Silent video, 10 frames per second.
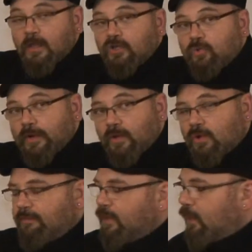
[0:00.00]
20 or
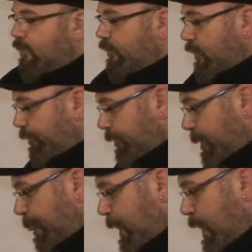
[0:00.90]
above.
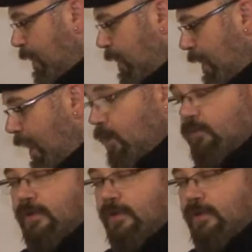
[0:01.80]
I don't